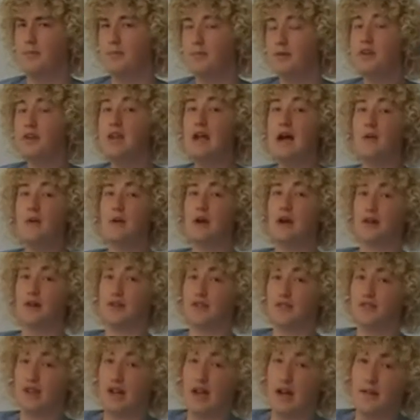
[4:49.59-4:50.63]
but now we
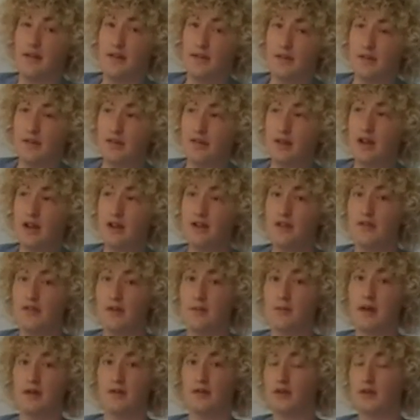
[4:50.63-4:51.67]
understand that the scientific
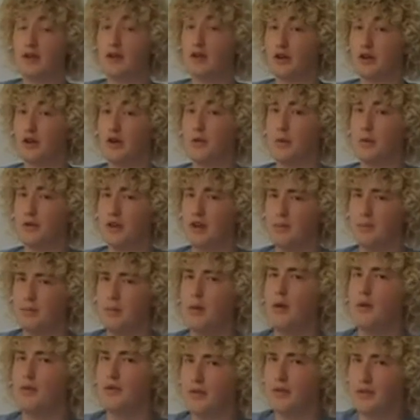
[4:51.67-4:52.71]
method can accommodate
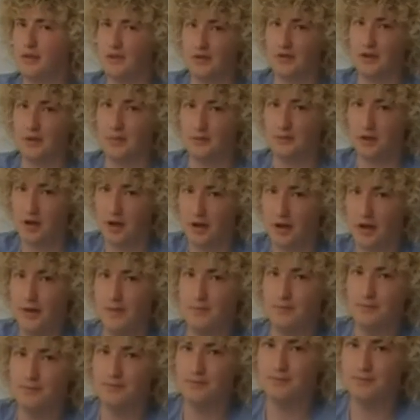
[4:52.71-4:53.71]
both at the same time.